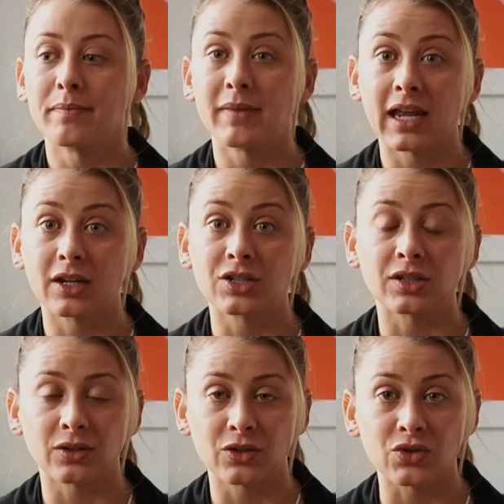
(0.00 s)
manage
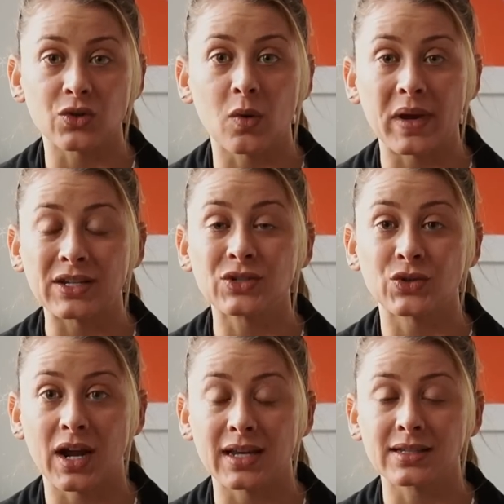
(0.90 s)
and control my
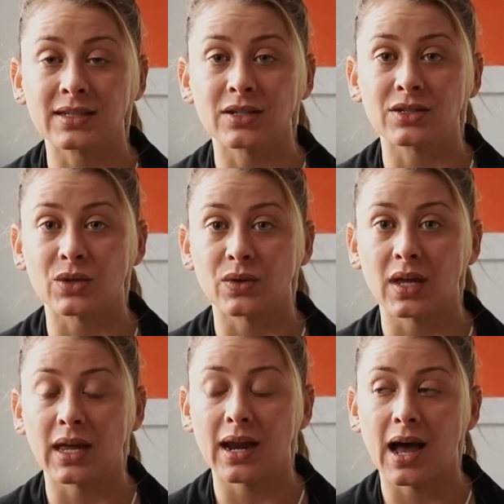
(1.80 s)
stress so
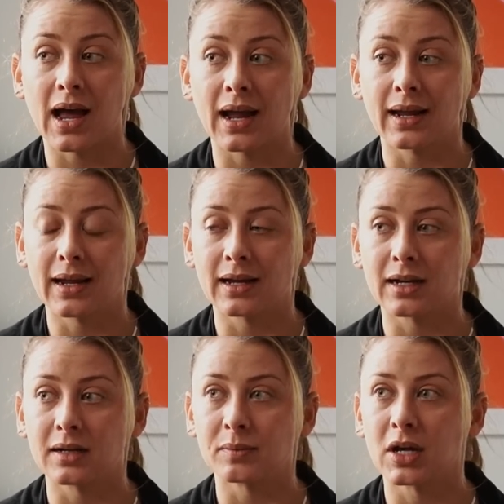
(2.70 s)
that I
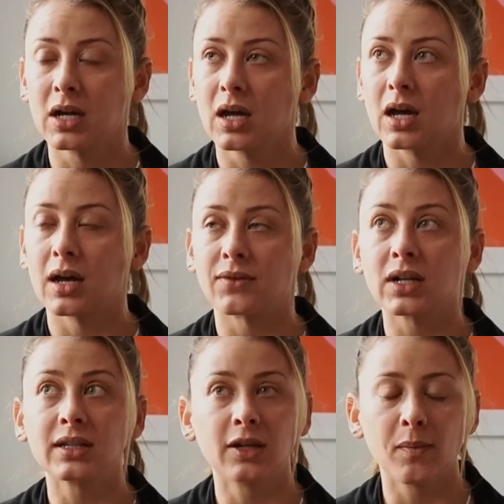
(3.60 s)
am of a
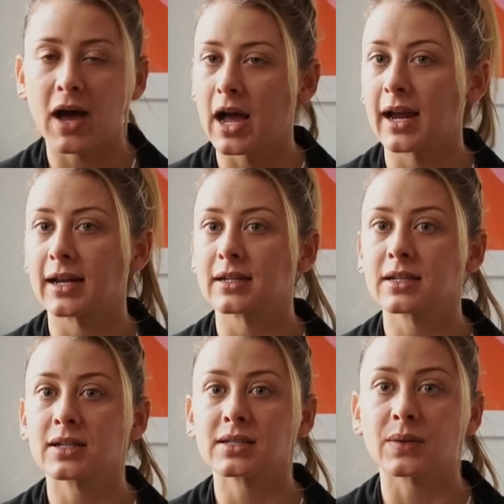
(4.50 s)
clear
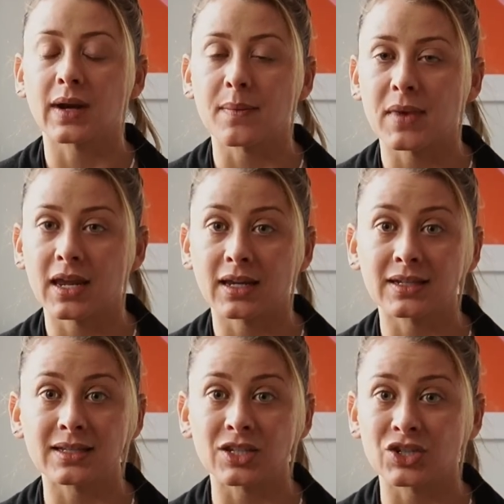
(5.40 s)
mind, so that I'm making
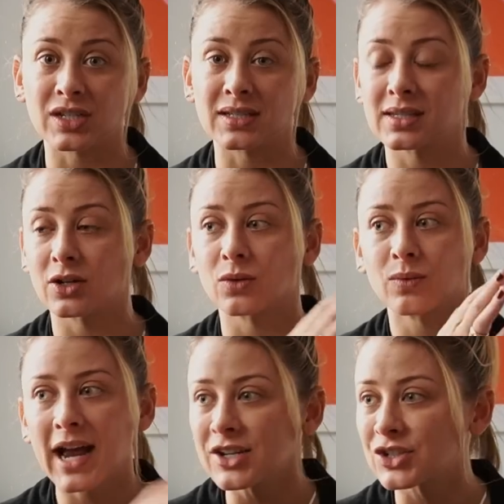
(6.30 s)
decisions that are
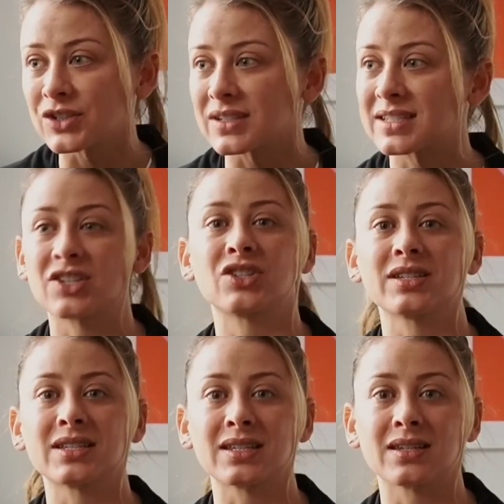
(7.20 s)
rational
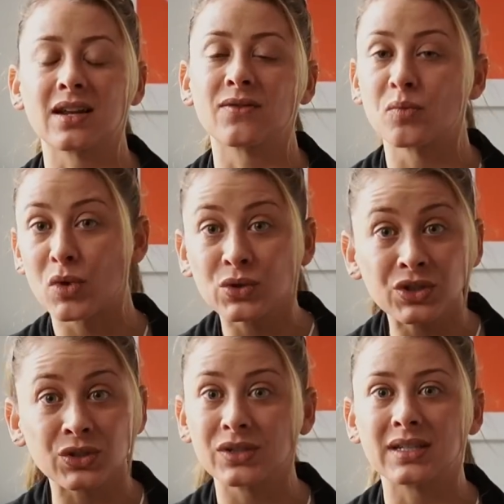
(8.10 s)
decisions instead of
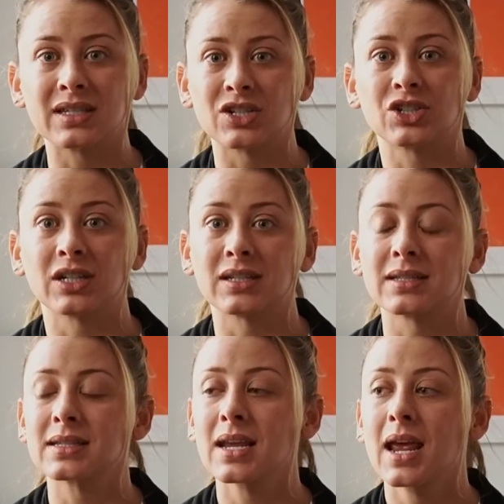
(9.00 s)
emotional
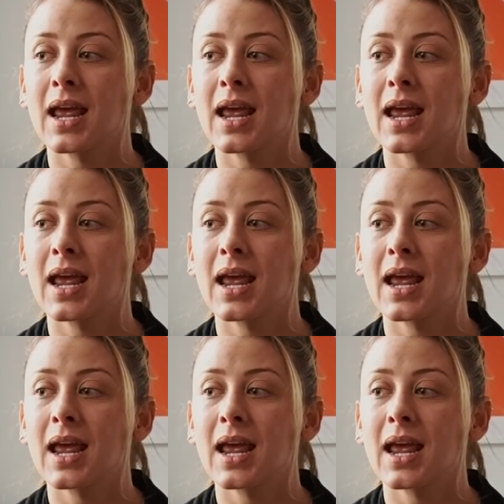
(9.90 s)
decisions.